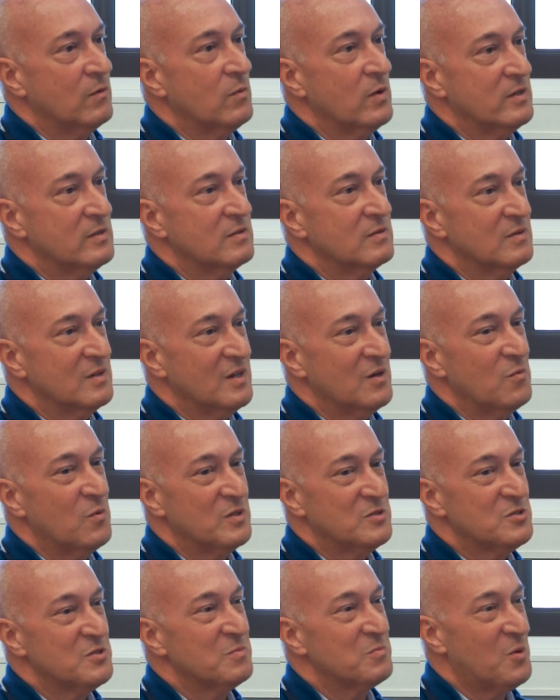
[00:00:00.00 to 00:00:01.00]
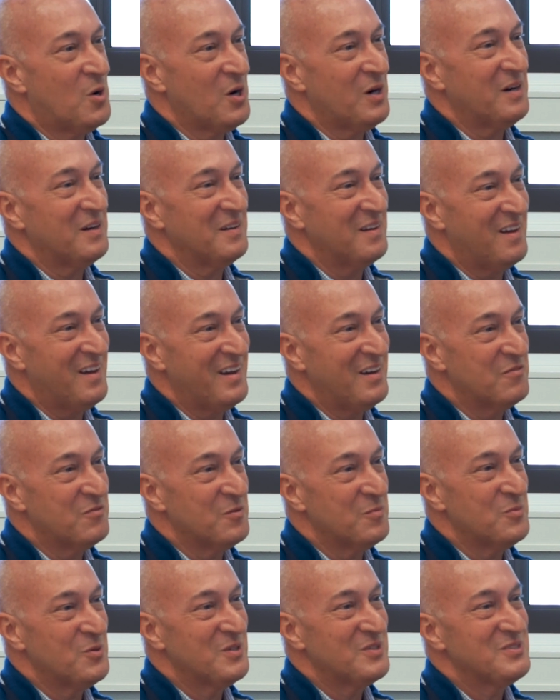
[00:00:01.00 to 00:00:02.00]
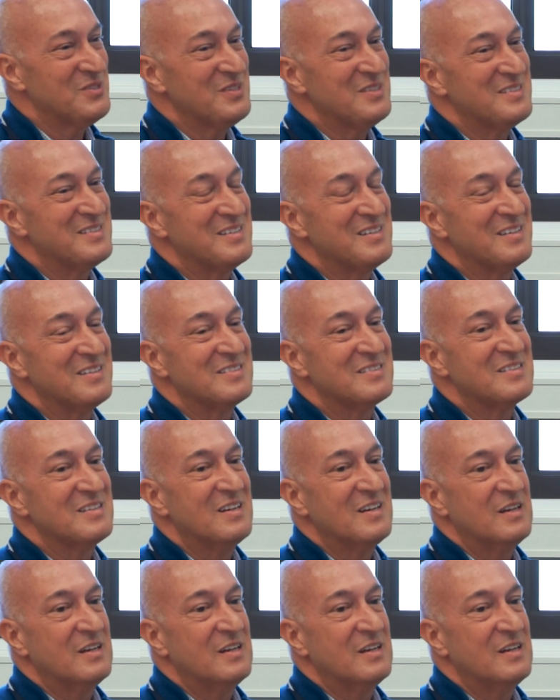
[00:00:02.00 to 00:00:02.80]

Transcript: what's the market like for books these days,